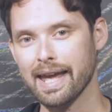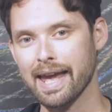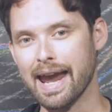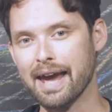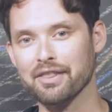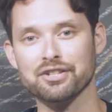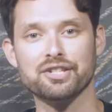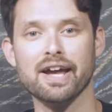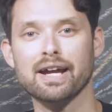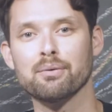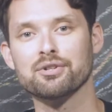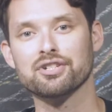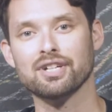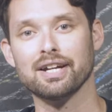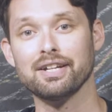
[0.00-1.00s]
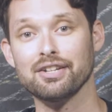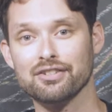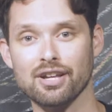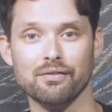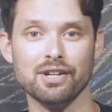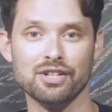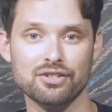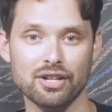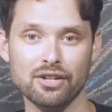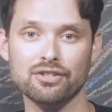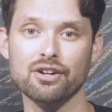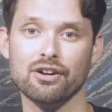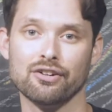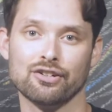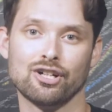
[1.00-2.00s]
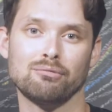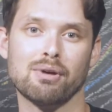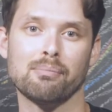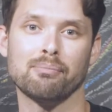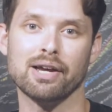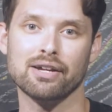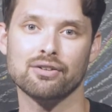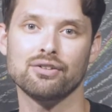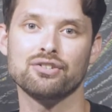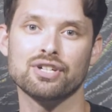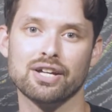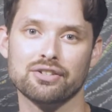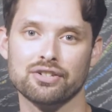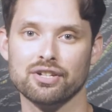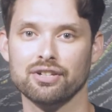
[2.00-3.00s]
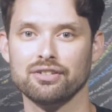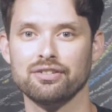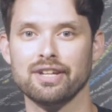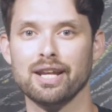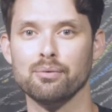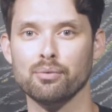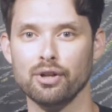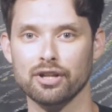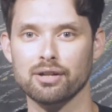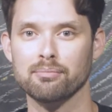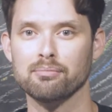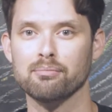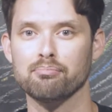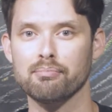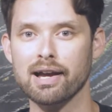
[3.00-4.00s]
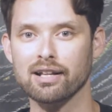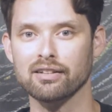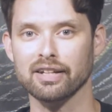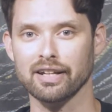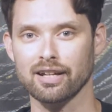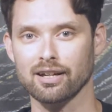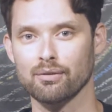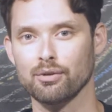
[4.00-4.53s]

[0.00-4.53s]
And the second was a 1976 article by Michael Jensen and William Meckling,